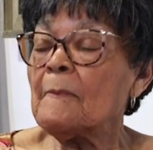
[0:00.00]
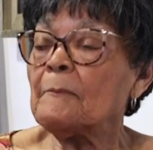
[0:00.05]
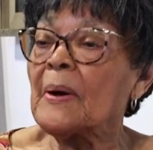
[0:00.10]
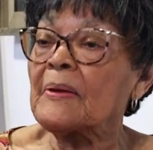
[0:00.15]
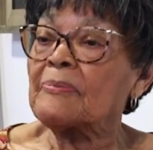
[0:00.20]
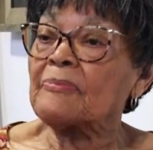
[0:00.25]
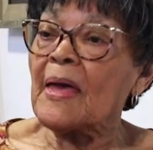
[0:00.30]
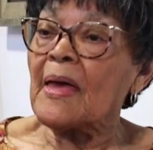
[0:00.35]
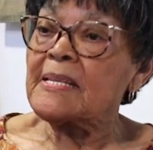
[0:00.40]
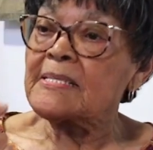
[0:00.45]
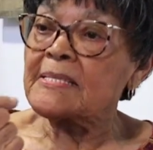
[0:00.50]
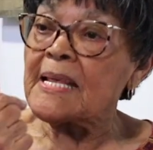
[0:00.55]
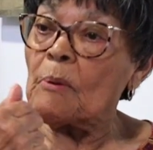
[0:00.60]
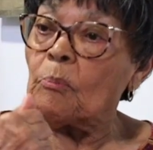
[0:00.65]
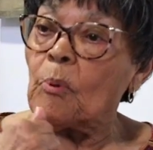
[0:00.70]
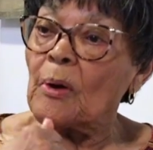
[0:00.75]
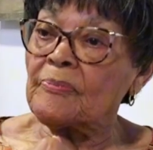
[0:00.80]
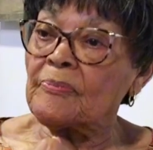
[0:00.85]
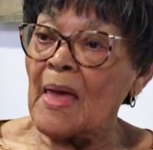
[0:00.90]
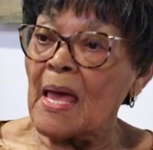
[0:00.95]
But they
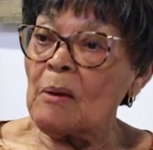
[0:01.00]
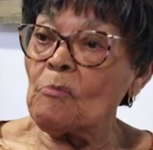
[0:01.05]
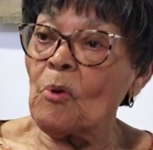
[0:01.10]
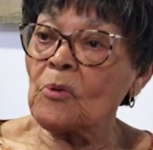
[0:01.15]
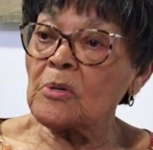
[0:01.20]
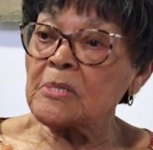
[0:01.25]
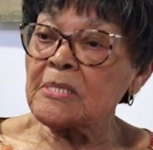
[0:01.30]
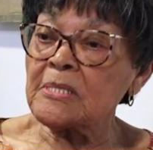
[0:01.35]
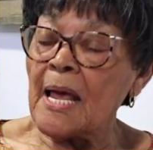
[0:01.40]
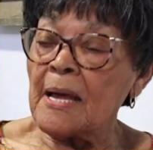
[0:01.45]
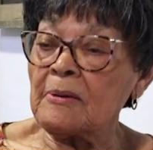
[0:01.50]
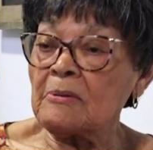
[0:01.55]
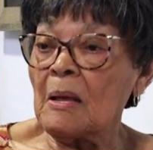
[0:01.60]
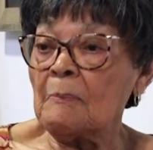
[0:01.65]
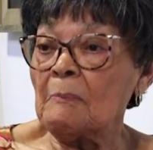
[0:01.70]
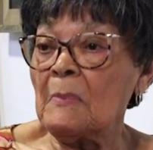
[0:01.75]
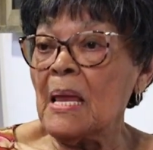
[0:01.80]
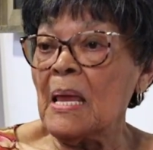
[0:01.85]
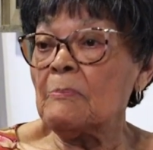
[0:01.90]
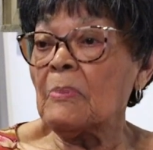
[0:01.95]
say what they want to say
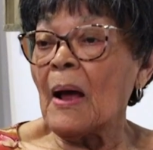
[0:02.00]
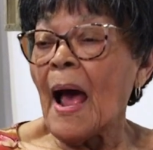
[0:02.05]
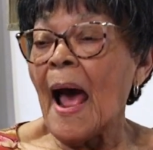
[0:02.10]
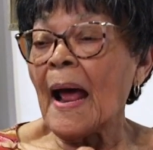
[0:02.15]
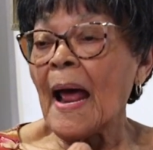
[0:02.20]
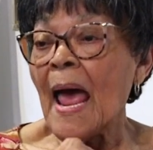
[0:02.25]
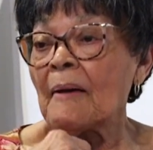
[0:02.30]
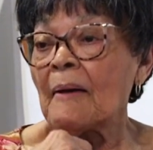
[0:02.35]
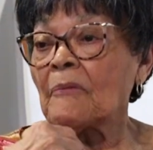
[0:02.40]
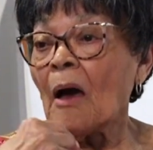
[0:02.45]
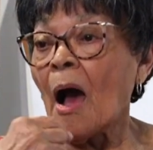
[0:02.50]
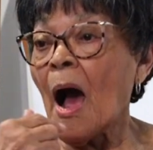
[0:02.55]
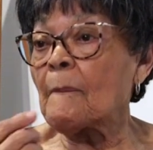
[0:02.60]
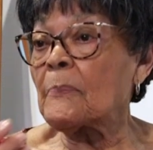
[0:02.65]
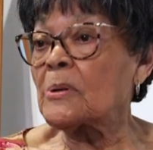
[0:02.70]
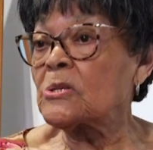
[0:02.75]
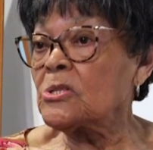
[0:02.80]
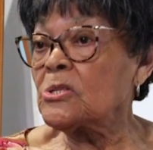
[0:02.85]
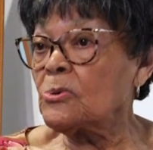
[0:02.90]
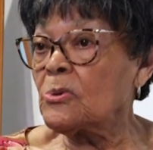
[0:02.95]
to me, but I have the
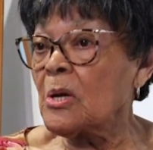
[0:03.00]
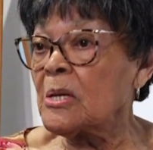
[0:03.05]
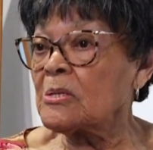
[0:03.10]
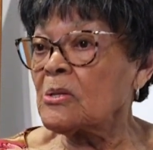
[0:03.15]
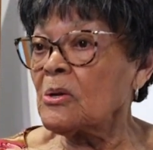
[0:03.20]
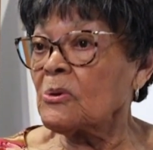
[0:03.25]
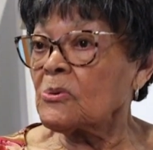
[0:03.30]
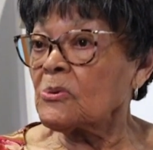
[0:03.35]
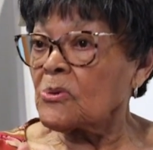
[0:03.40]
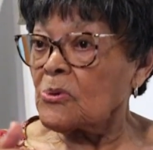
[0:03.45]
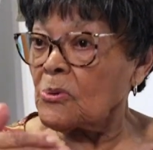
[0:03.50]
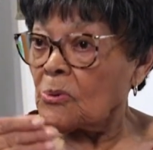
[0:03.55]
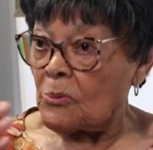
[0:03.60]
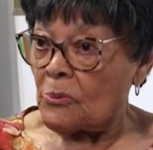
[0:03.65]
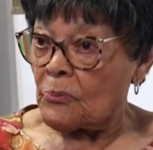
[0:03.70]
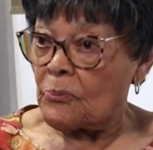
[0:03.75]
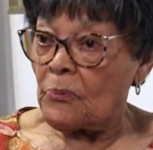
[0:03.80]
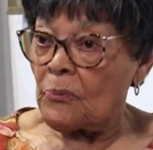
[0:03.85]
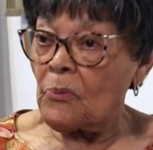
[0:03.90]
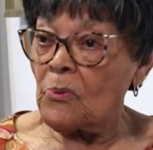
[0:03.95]
opportunity
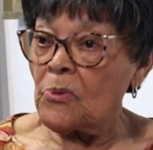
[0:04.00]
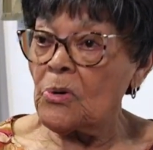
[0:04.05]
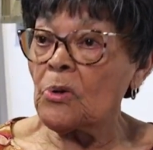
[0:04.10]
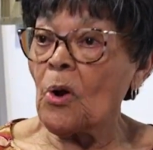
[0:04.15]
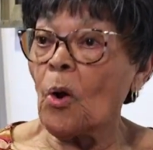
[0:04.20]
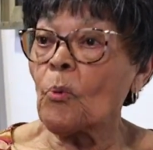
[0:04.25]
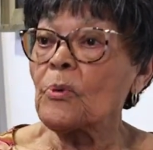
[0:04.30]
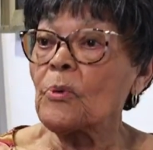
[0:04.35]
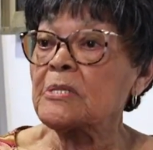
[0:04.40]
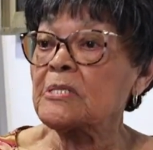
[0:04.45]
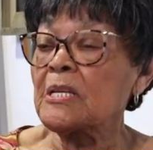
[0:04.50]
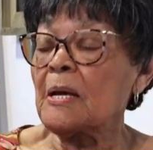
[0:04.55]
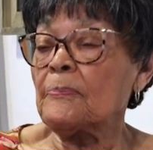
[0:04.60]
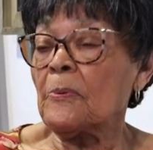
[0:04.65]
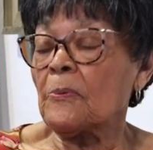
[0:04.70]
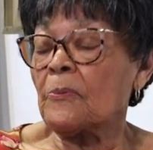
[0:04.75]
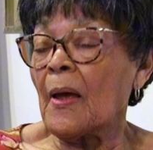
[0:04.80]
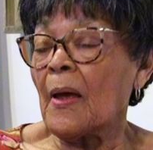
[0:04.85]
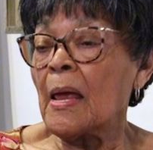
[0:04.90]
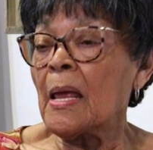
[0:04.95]
to
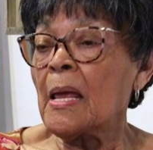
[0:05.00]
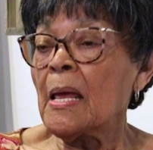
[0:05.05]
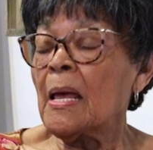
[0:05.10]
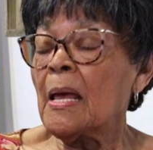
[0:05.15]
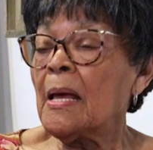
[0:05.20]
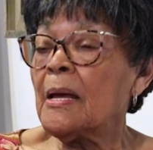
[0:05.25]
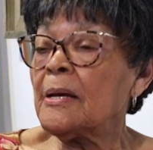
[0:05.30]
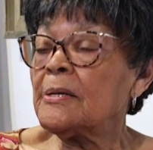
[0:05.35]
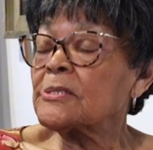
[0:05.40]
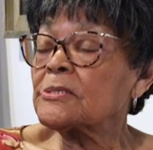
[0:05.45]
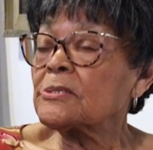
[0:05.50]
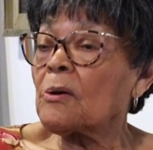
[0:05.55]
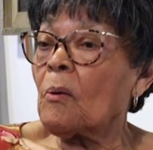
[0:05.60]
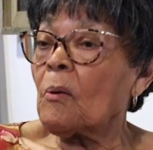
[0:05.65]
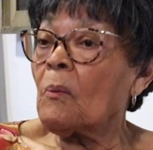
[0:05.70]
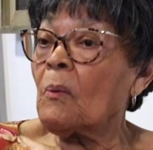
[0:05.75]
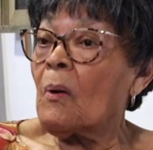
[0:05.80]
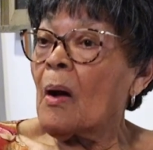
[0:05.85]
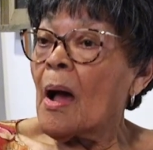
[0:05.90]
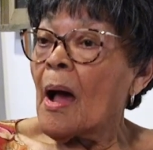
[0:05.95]
reciprocate.
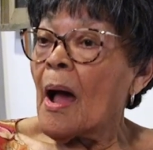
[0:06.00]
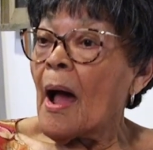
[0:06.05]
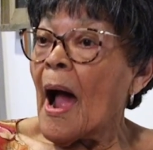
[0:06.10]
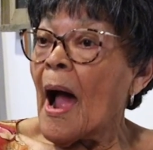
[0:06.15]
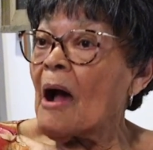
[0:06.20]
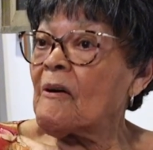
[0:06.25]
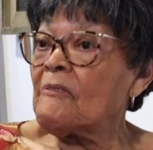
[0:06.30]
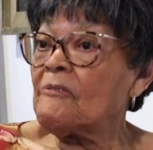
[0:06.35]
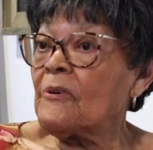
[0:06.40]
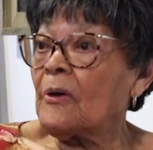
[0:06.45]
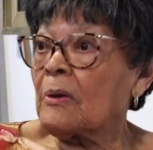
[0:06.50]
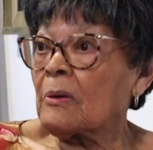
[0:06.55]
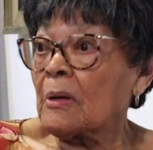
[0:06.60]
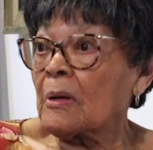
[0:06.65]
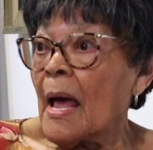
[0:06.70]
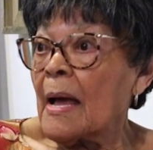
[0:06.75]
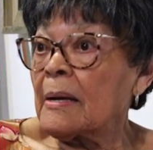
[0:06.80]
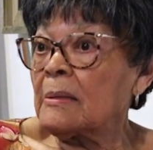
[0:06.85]
So I felt